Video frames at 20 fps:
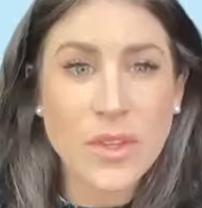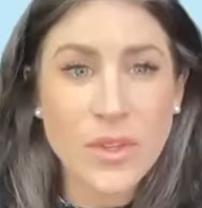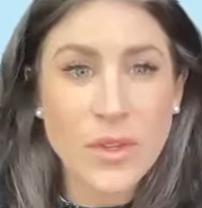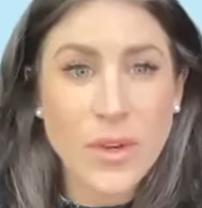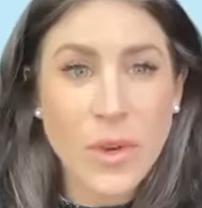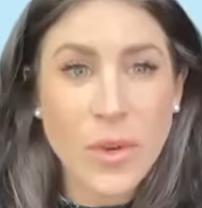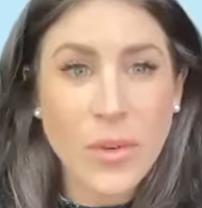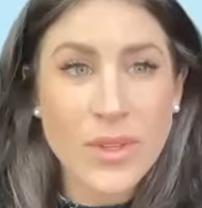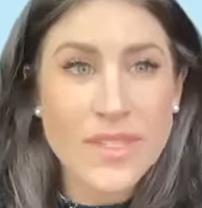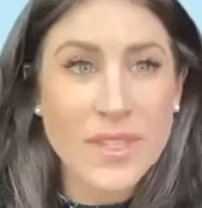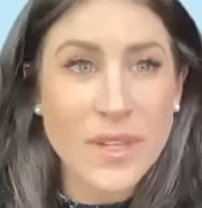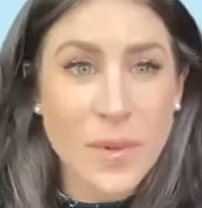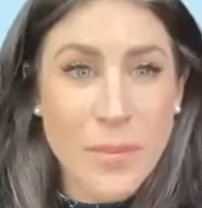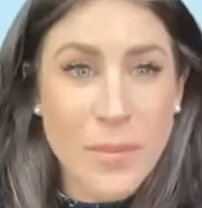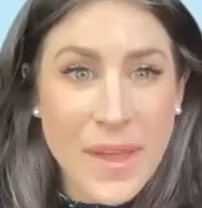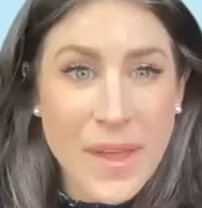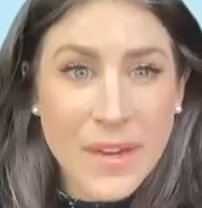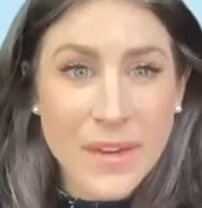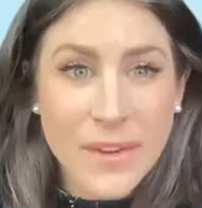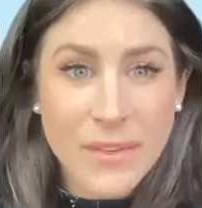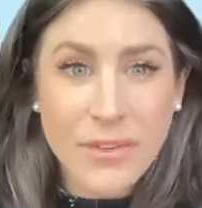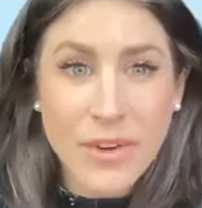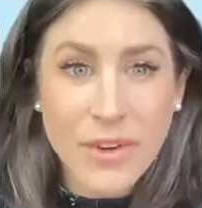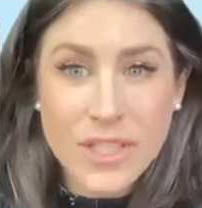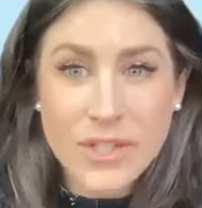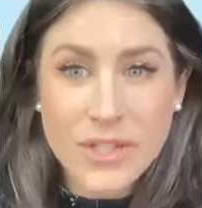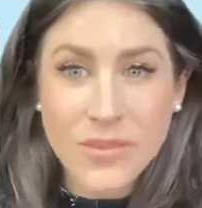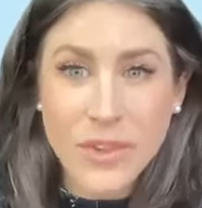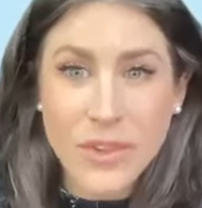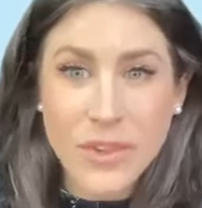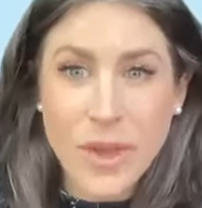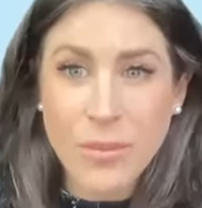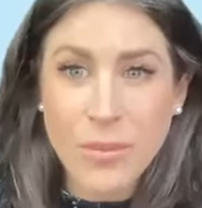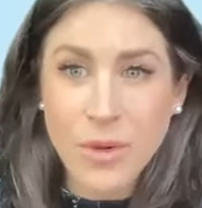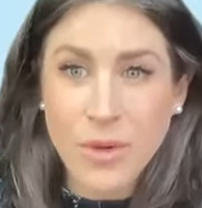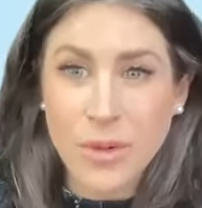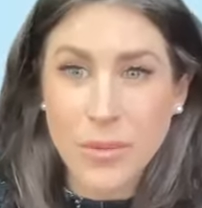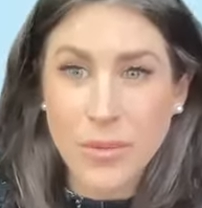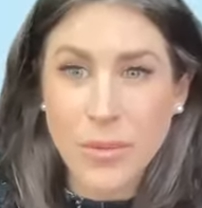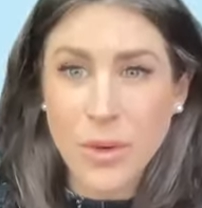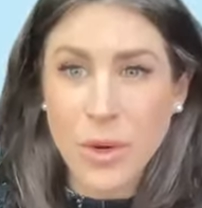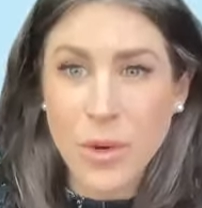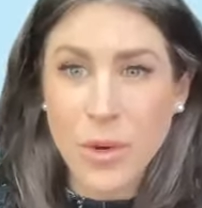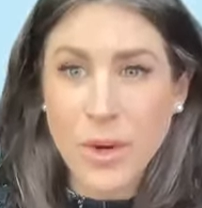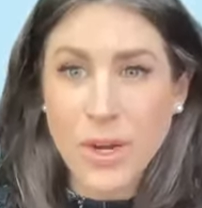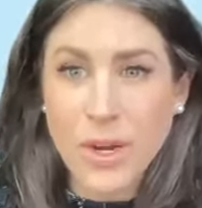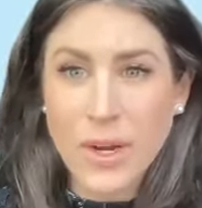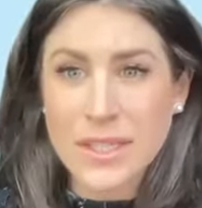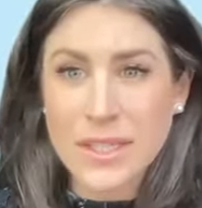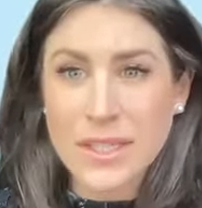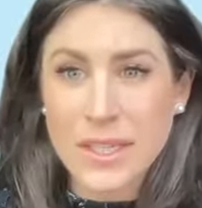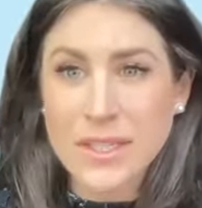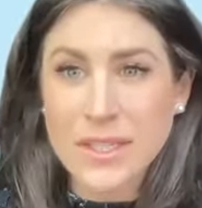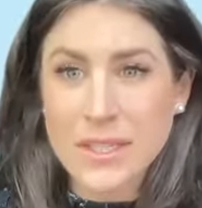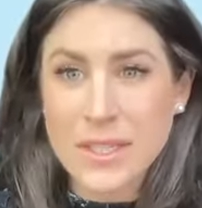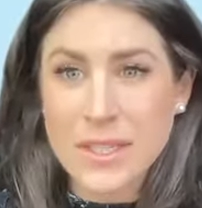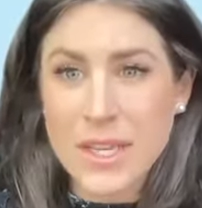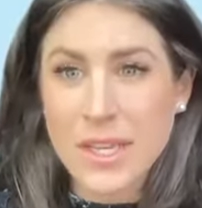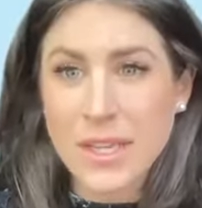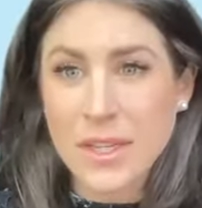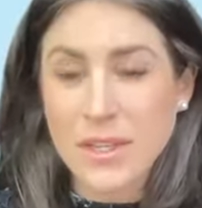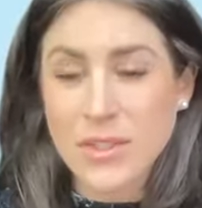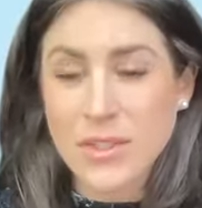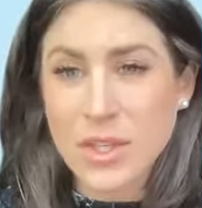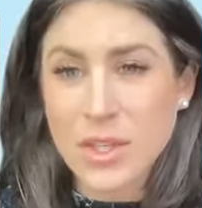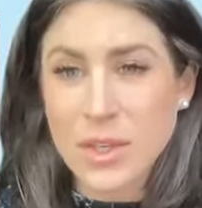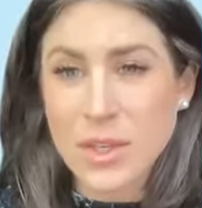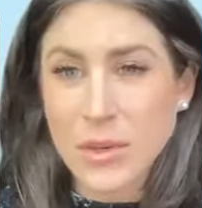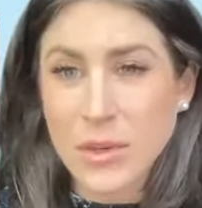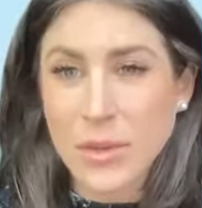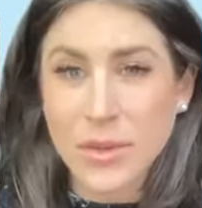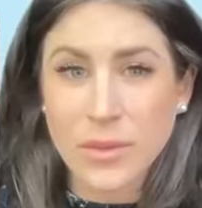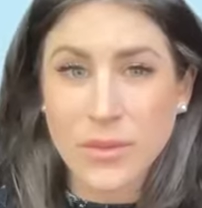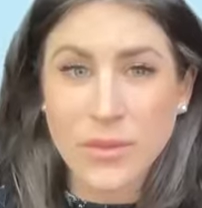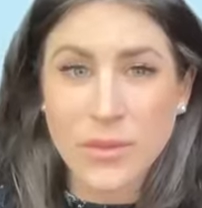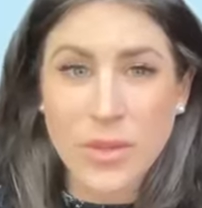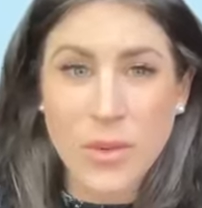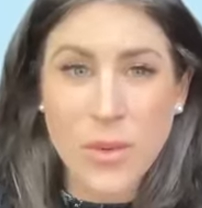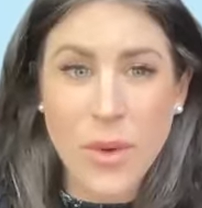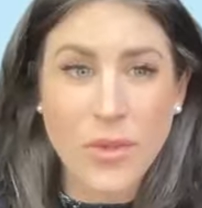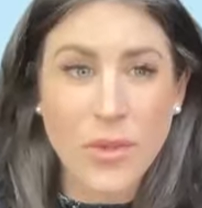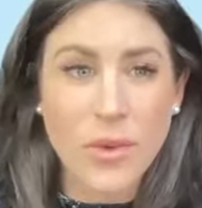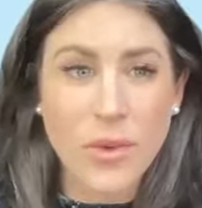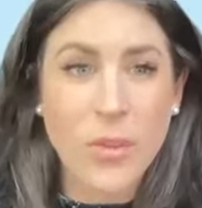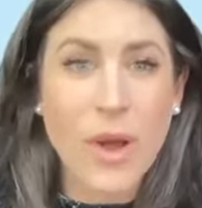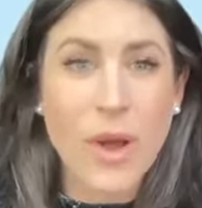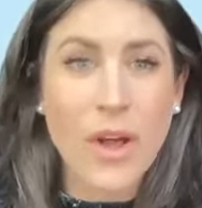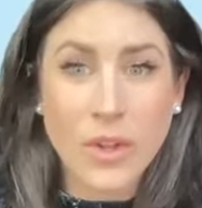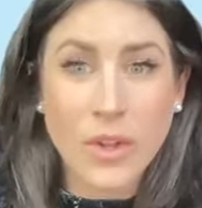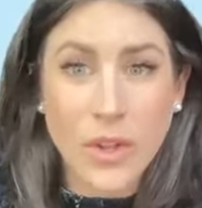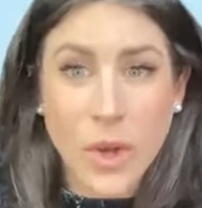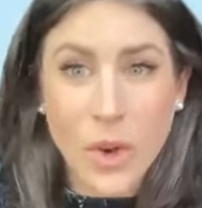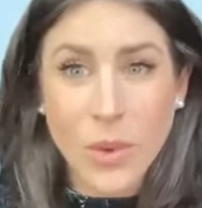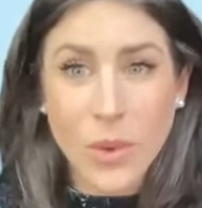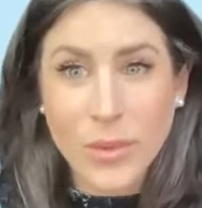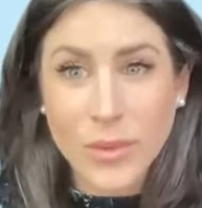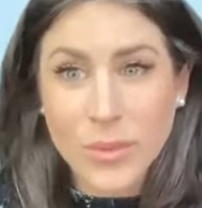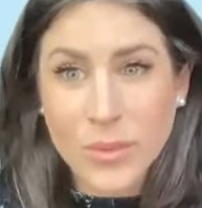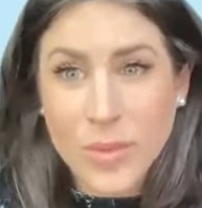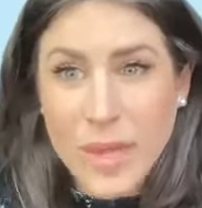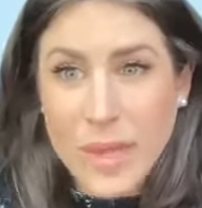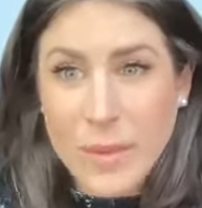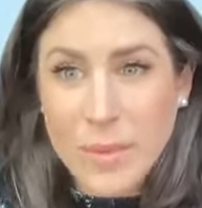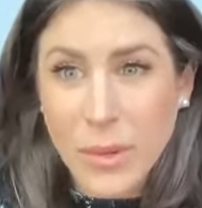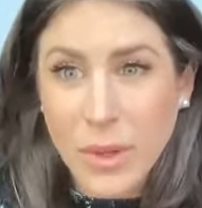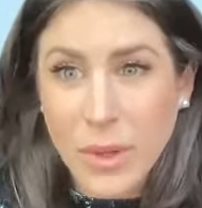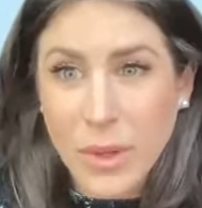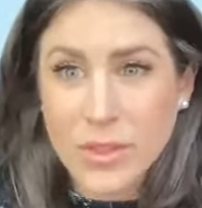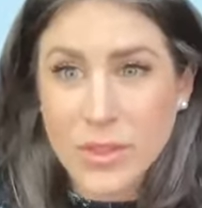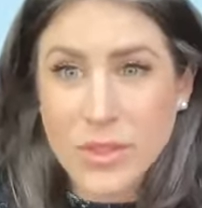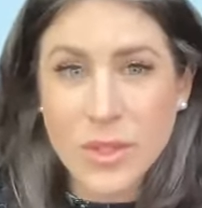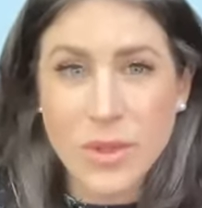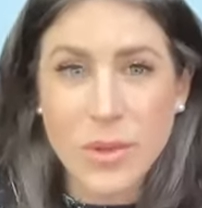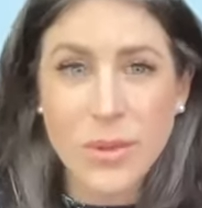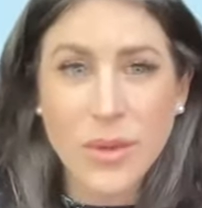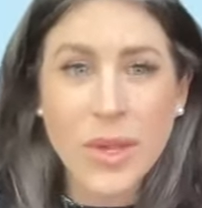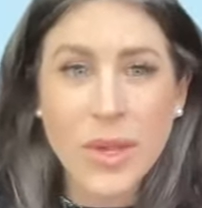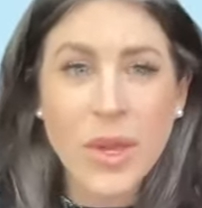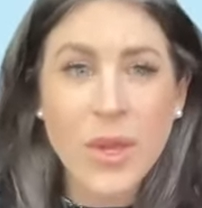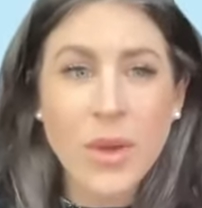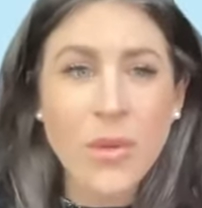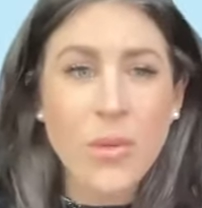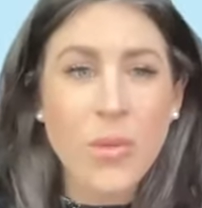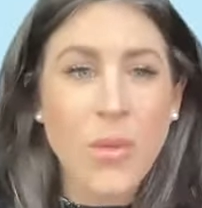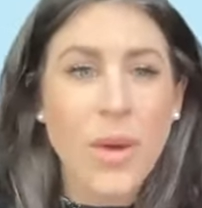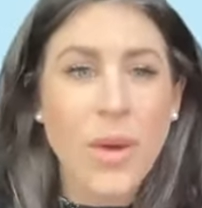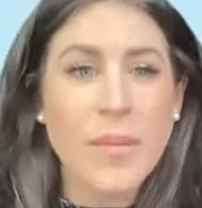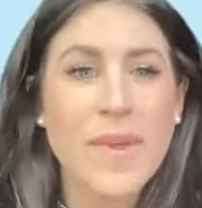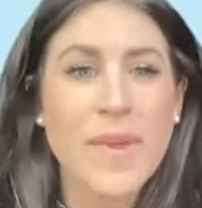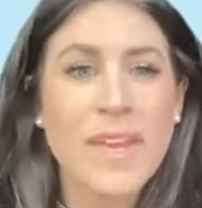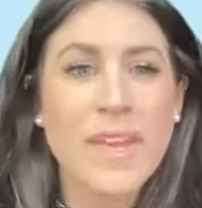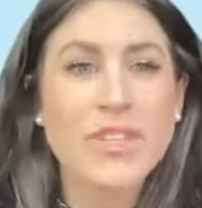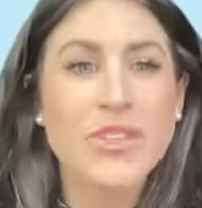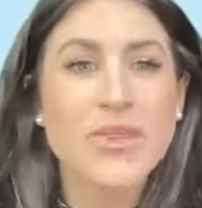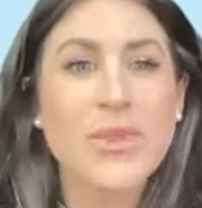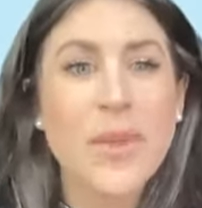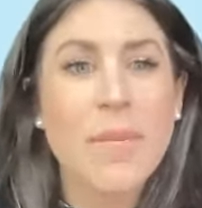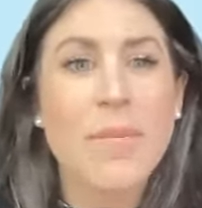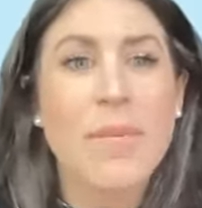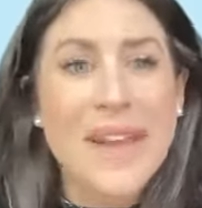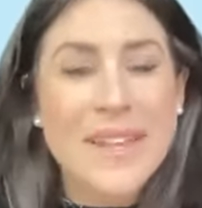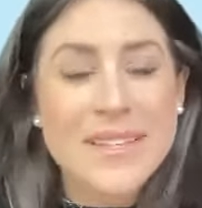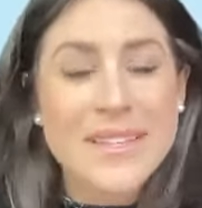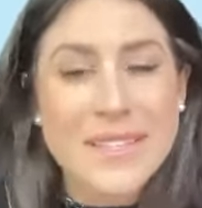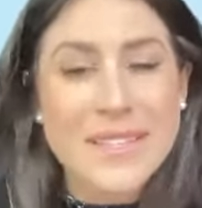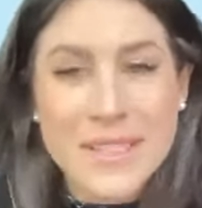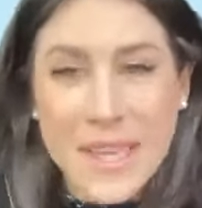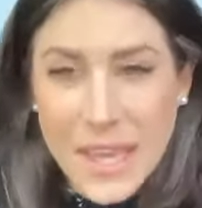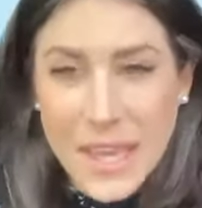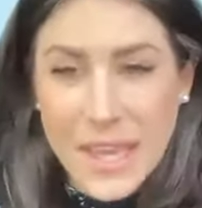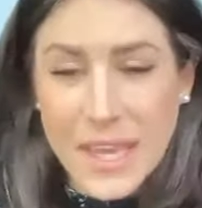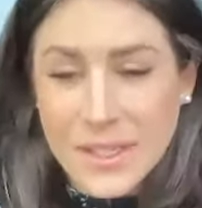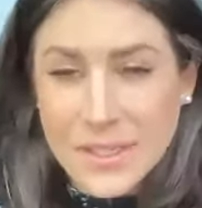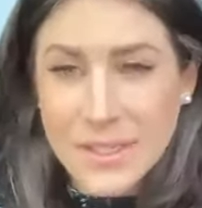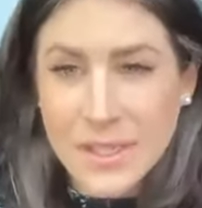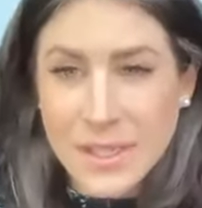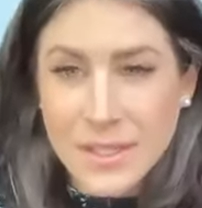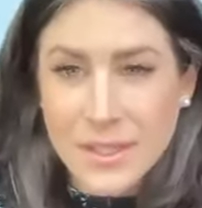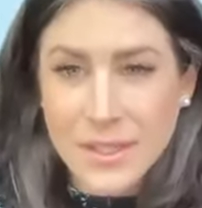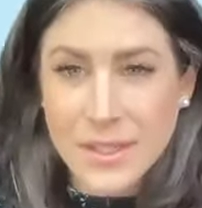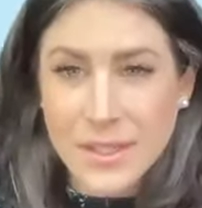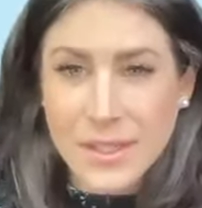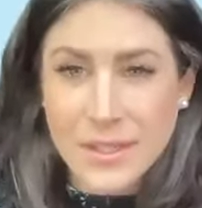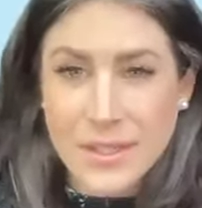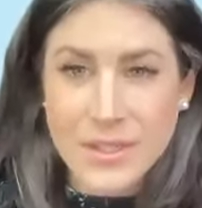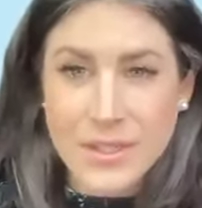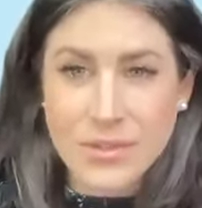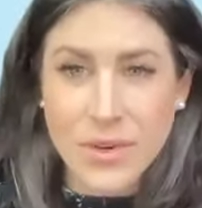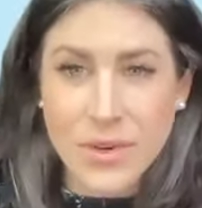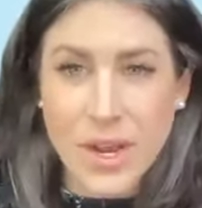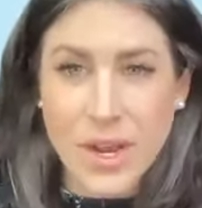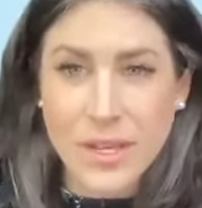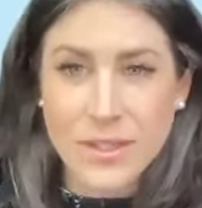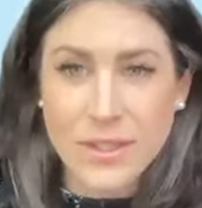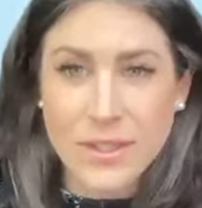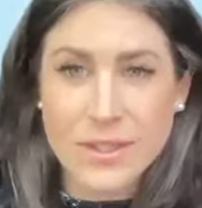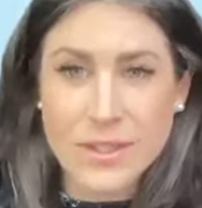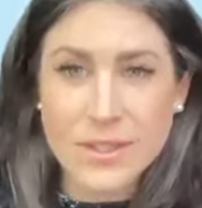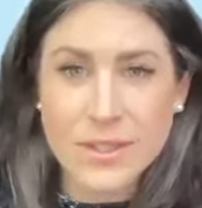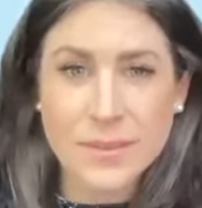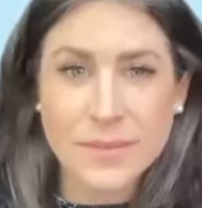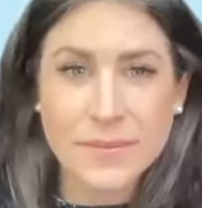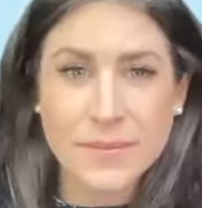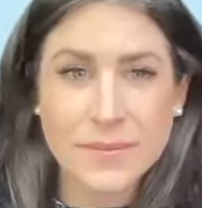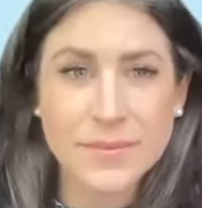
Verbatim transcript: you know, it's a competitive race for that Brooklyn borough president seat. It's you and a few other well-known people. So, mm-hmm. what makes you the best candidate in this race?